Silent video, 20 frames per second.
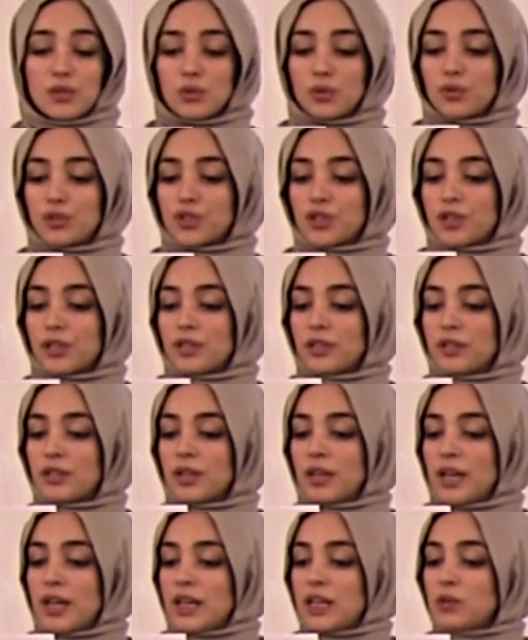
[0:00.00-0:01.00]
soldier.
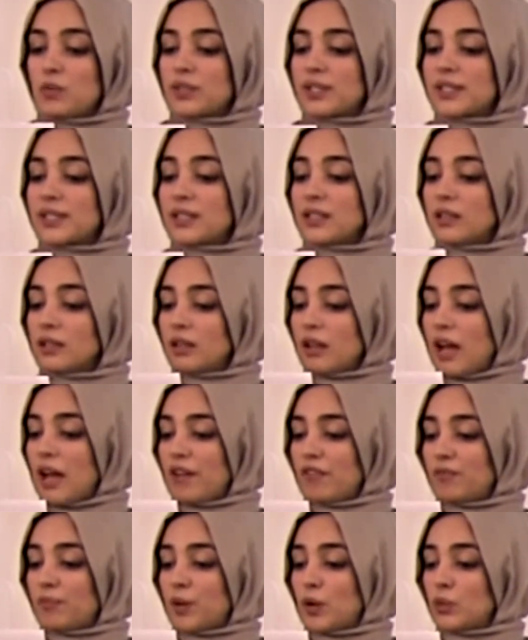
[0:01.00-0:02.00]
He was still
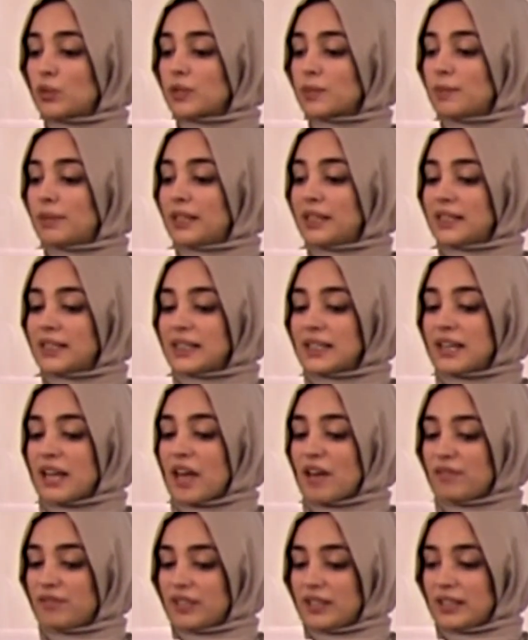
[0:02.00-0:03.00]
alive but was bleeding
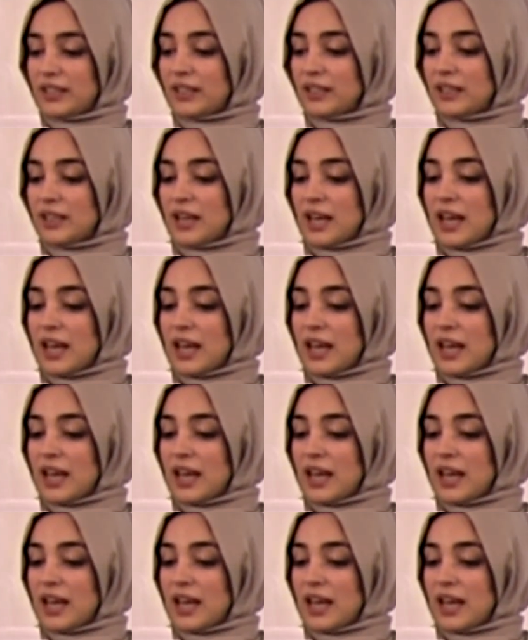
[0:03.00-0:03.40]
heavily